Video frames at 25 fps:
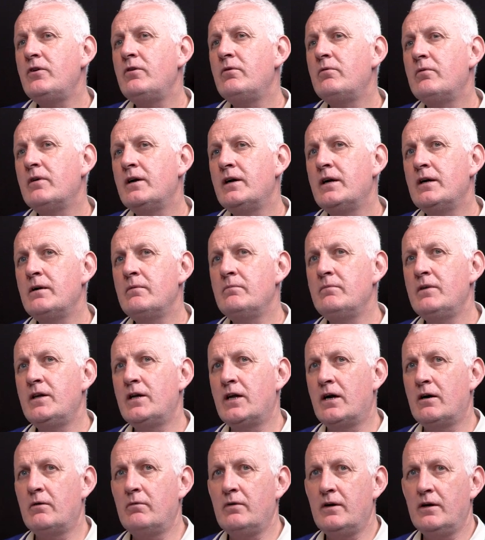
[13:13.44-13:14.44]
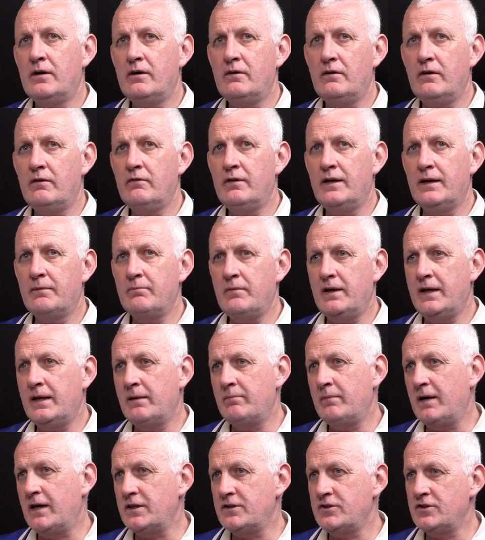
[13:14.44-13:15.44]
you are in
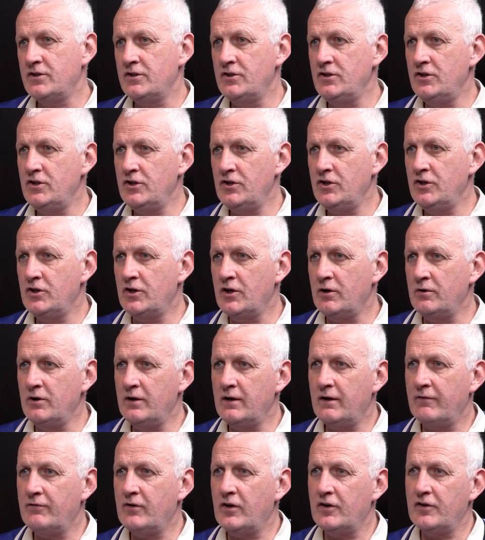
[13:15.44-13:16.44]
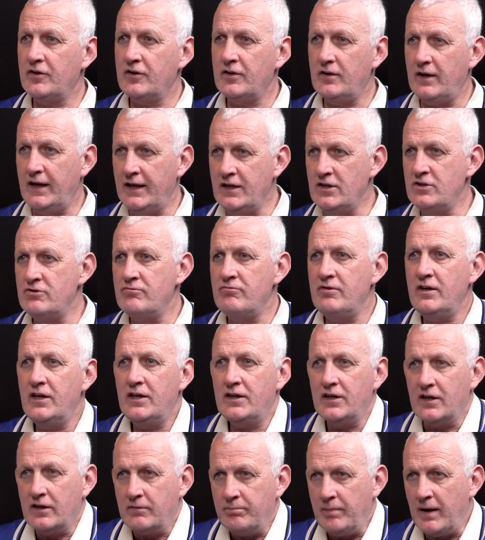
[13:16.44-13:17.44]
a match and you have got
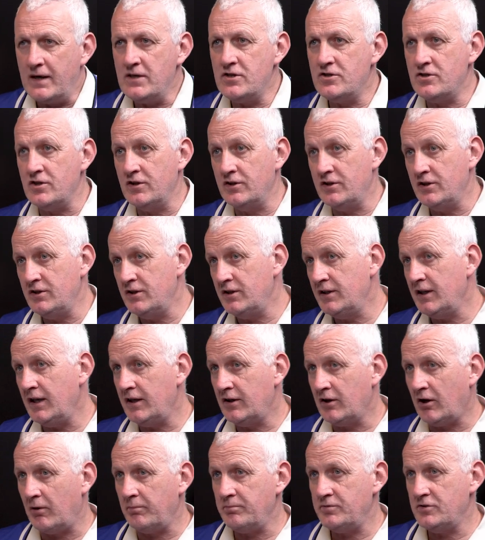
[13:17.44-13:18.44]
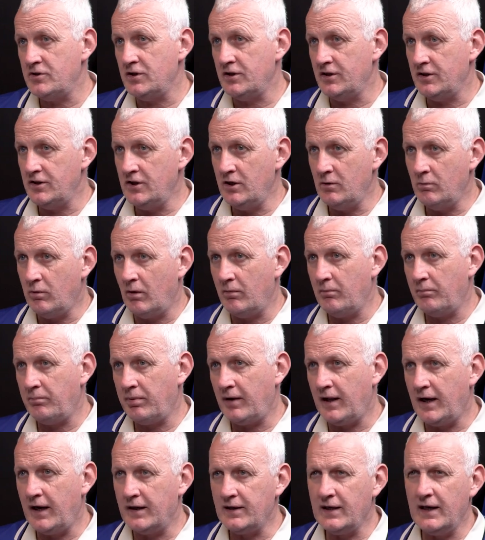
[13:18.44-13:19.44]
injuries, suspensions, and you need options, you want
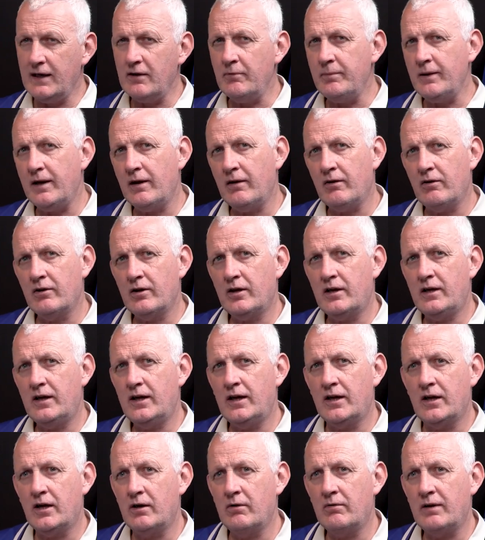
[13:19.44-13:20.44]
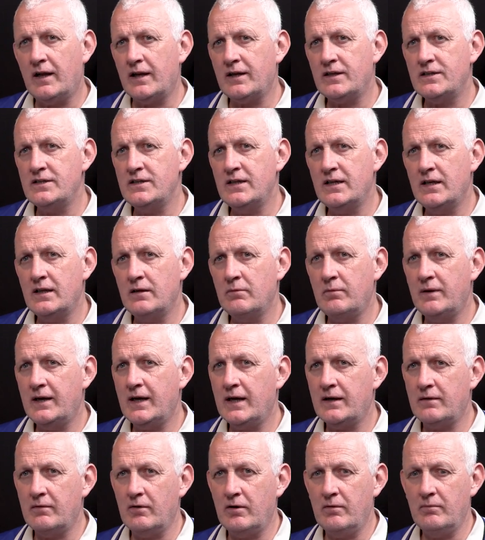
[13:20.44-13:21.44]
players a little bit like last year that we
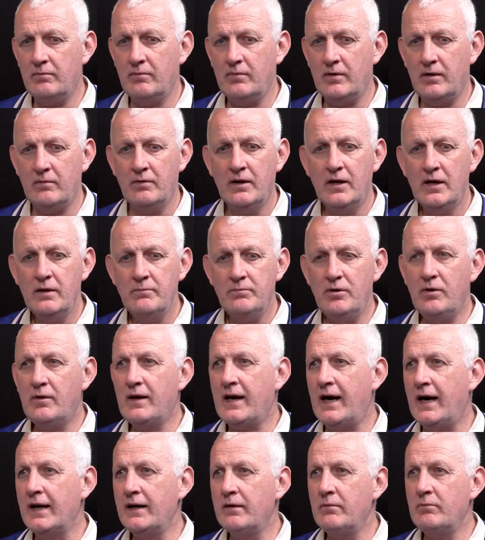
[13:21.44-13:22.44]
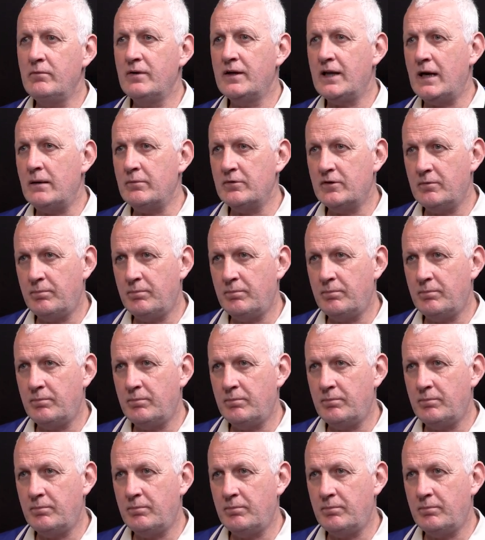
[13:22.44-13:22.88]
had Buchanan was able